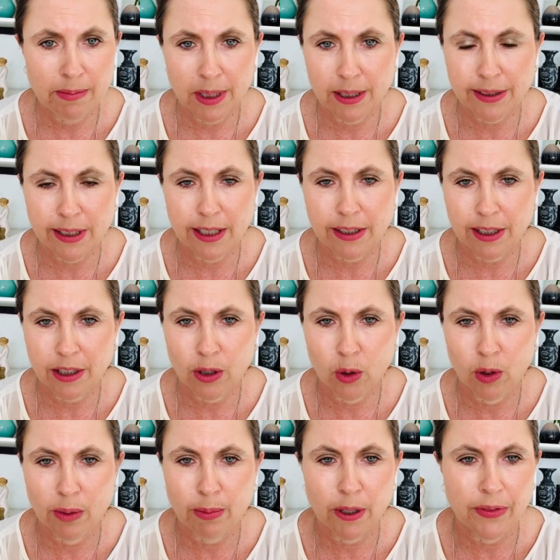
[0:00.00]
because I did
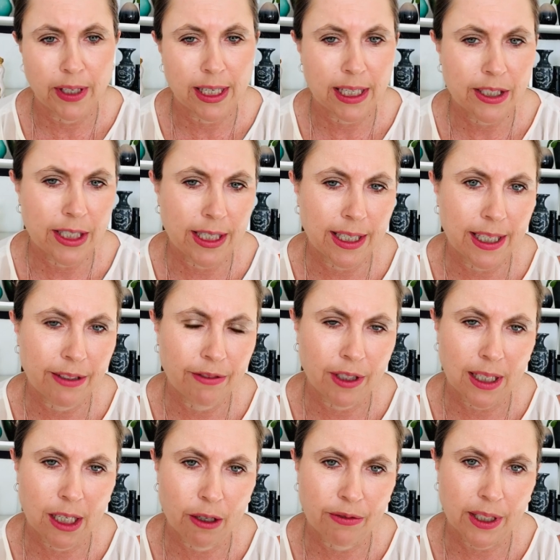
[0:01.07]
call upon the RTA for
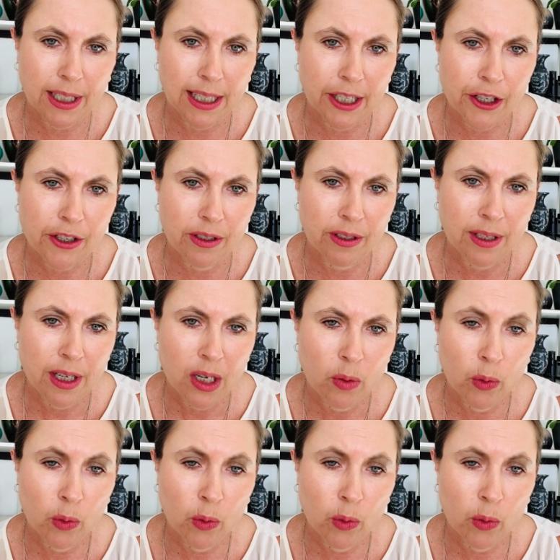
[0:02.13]
clarification